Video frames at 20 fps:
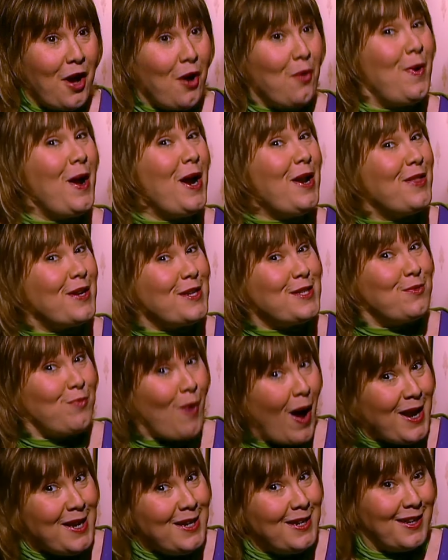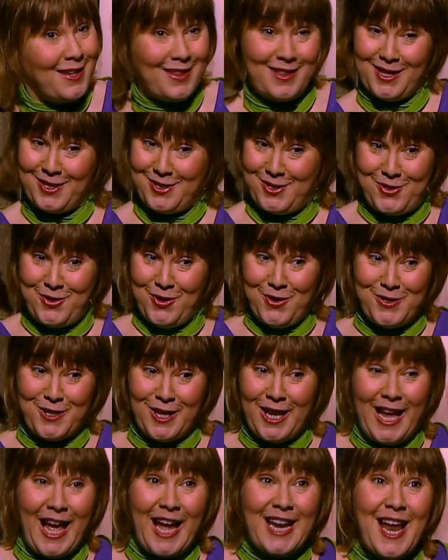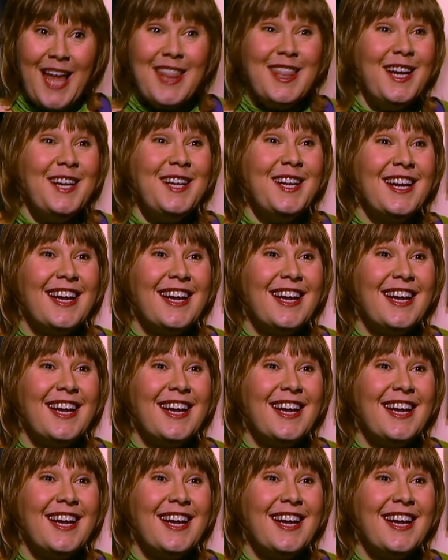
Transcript: where there's one, there's usually another.